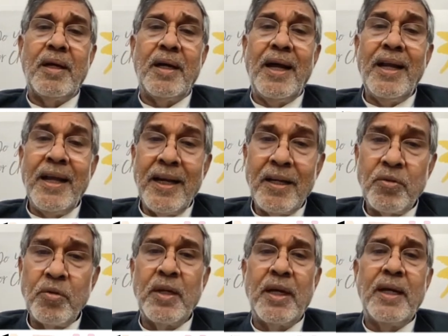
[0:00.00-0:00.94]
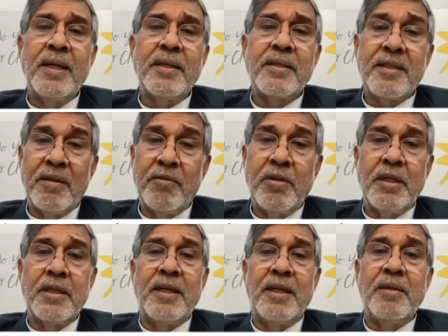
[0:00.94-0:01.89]
I had to die several
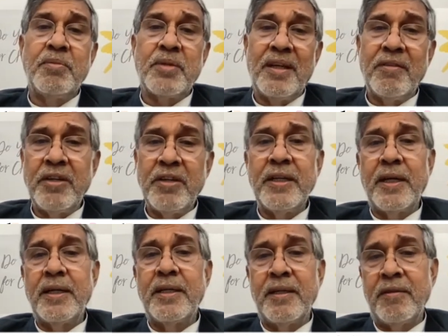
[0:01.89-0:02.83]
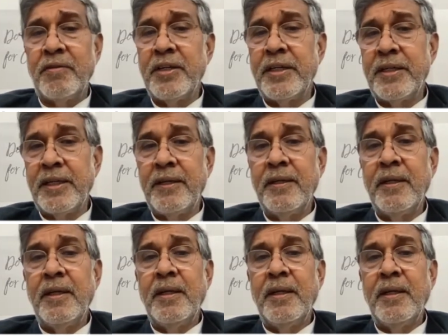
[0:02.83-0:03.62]
times every night, every day.